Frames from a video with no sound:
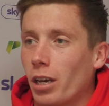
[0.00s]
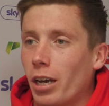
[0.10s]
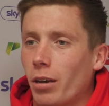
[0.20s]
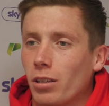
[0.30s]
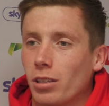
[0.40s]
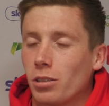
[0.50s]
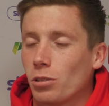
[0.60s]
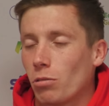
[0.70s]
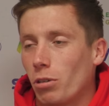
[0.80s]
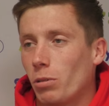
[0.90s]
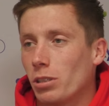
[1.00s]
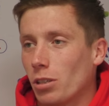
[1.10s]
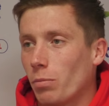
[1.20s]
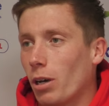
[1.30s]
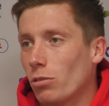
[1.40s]
I think there's 3
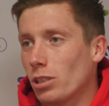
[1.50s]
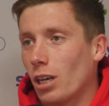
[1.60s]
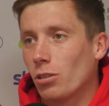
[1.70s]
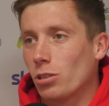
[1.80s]
wins on the bounce now,